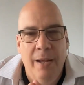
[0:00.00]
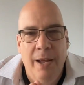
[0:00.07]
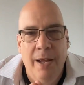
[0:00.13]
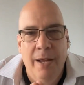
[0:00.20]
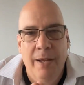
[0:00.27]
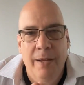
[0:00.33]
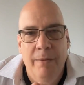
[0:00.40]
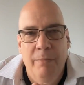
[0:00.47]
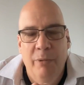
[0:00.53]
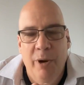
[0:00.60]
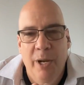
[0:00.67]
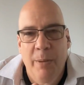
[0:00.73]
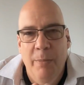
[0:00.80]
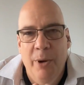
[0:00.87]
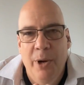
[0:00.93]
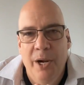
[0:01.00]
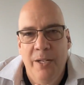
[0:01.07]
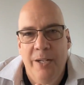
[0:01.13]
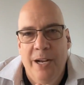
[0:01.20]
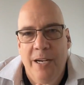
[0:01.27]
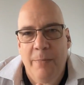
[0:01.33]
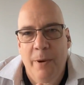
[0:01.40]
I prayed about it. I
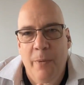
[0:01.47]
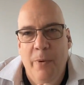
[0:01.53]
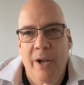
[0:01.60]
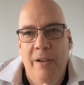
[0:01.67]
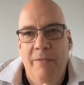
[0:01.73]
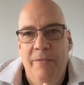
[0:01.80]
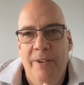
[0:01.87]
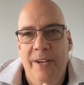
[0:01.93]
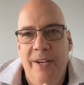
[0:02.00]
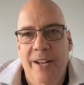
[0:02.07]
talked to my wife,